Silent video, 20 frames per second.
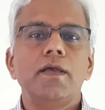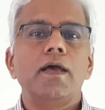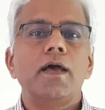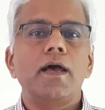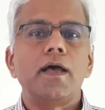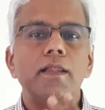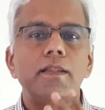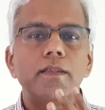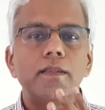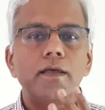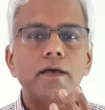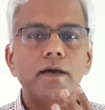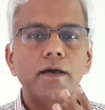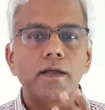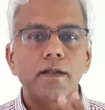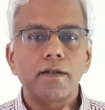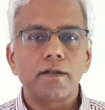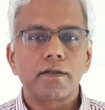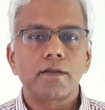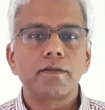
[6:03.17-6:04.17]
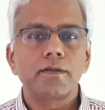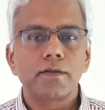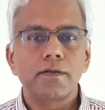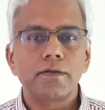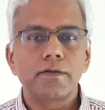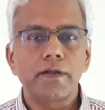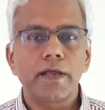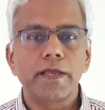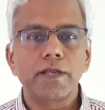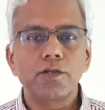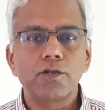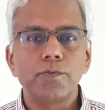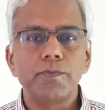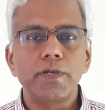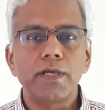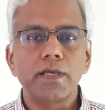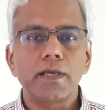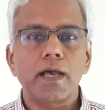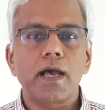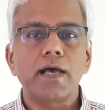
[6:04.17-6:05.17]
and they are trying to
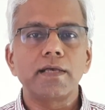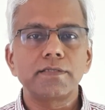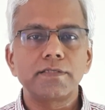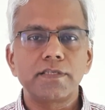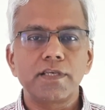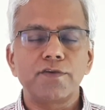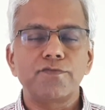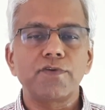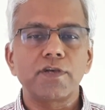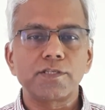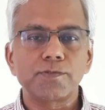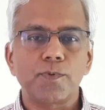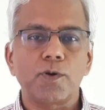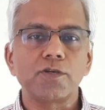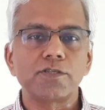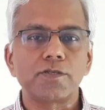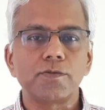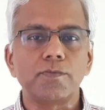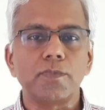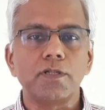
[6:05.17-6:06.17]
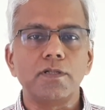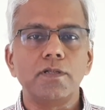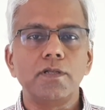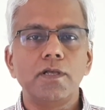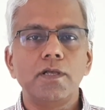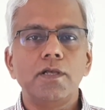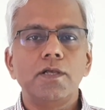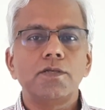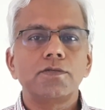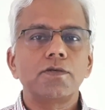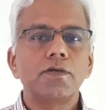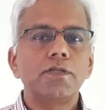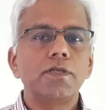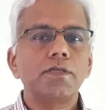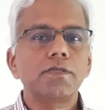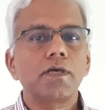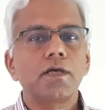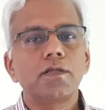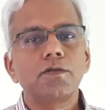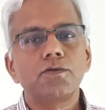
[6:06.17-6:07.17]
be as safe as possible. So these
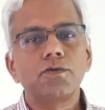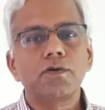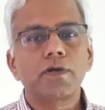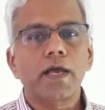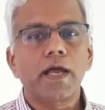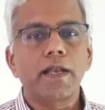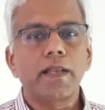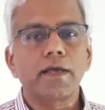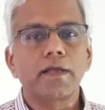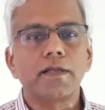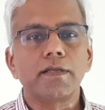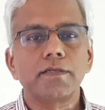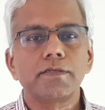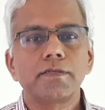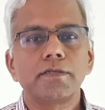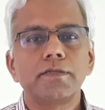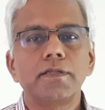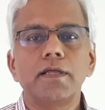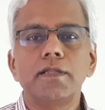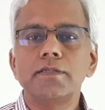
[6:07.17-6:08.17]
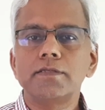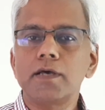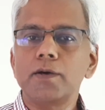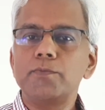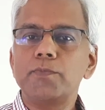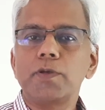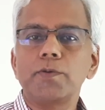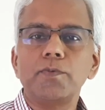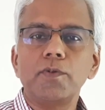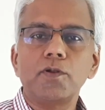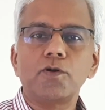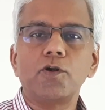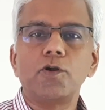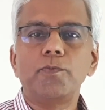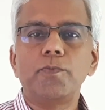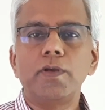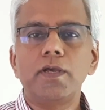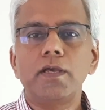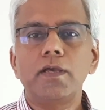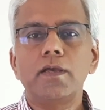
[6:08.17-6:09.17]
are the two categories. Then some people could
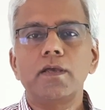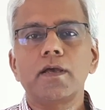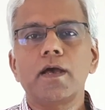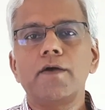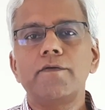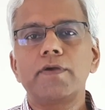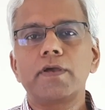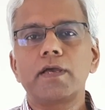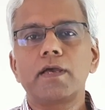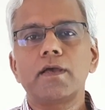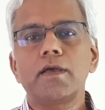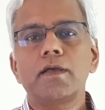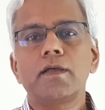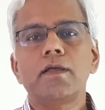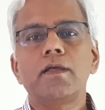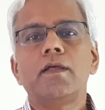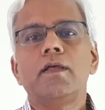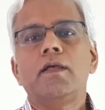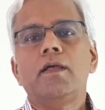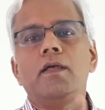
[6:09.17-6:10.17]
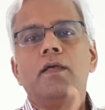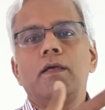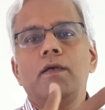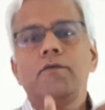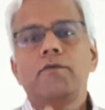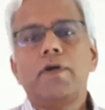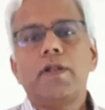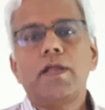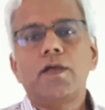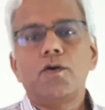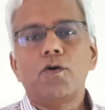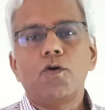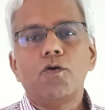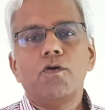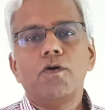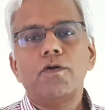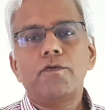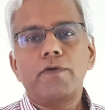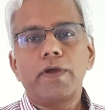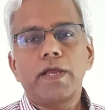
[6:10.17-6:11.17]
be having a very
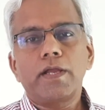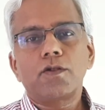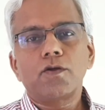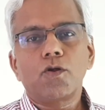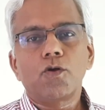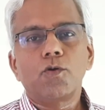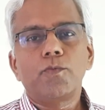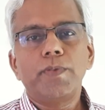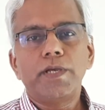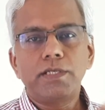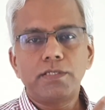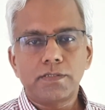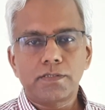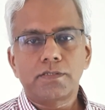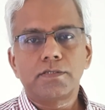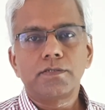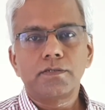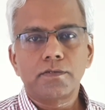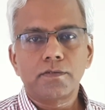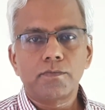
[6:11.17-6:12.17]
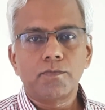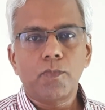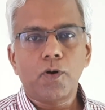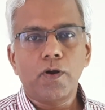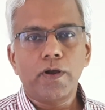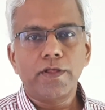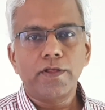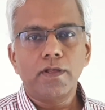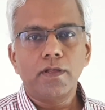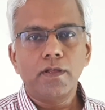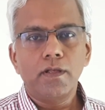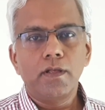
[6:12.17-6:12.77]
overweight or obese body.